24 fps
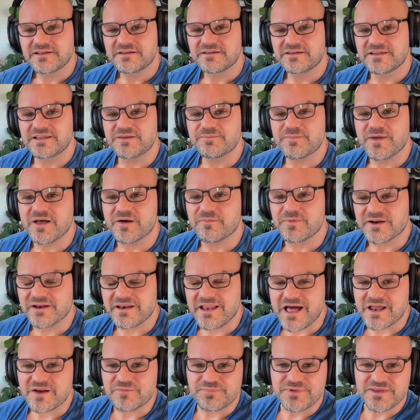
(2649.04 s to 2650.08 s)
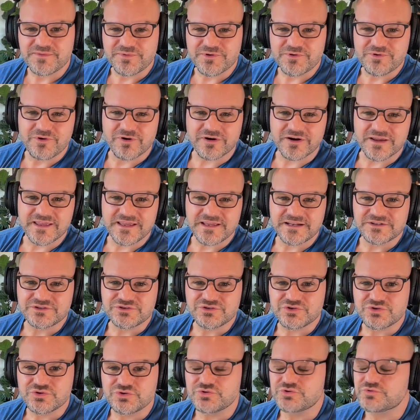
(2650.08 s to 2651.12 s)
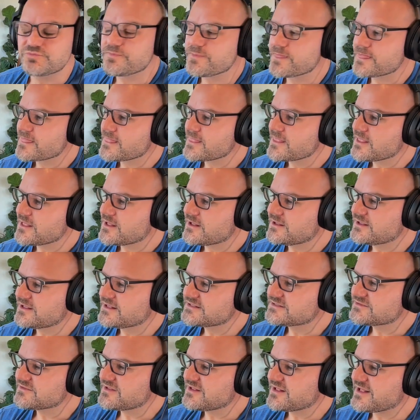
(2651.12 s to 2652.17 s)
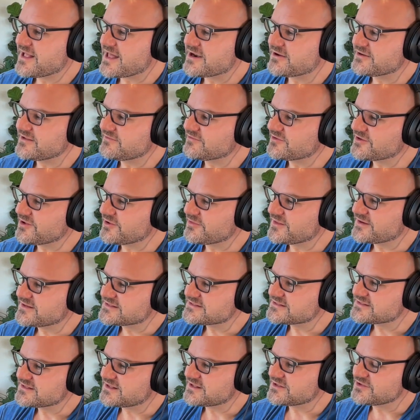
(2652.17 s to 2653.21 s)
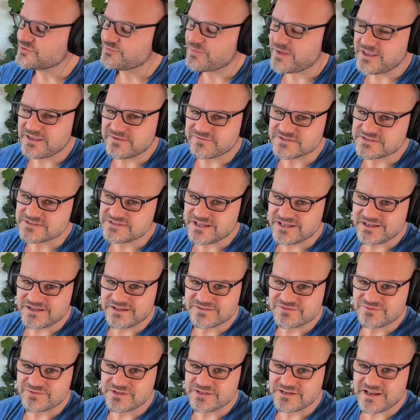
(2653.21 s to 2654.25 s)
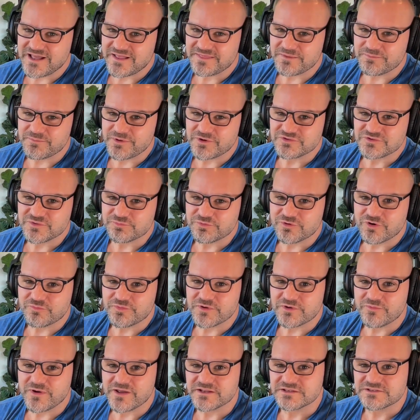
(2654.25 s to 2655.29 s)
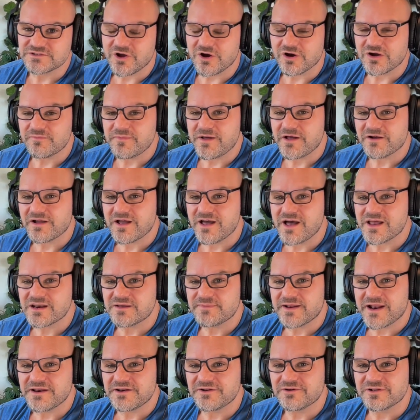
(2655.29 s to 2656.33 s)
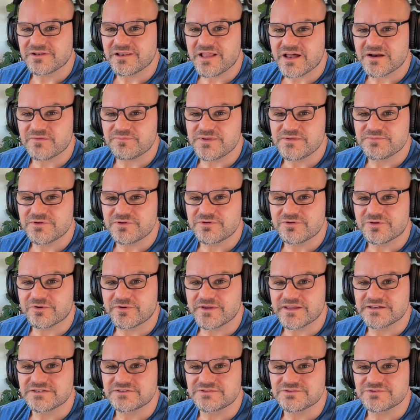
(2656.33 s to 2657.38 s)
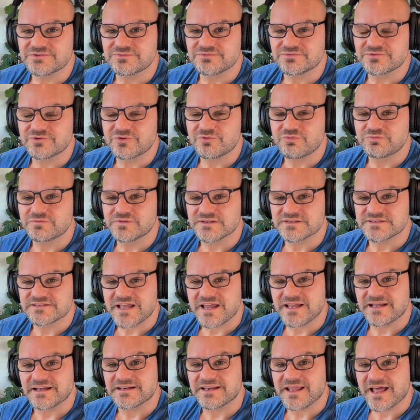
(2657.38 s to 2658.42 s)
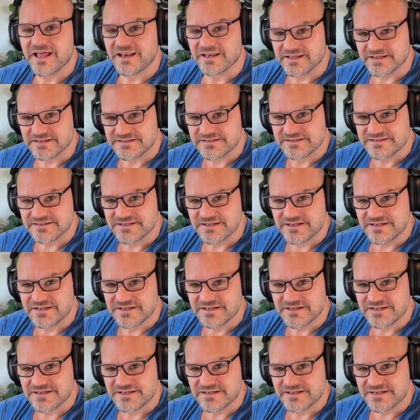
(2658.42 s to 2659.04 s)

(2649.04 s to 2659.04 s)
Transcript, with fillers: email, but a lot of people who are into uh, it's I don't even know that it's uh, you may even say it's really not the most appropriate way to talk about kanna, but I know a lot of people who are into the psychedelics,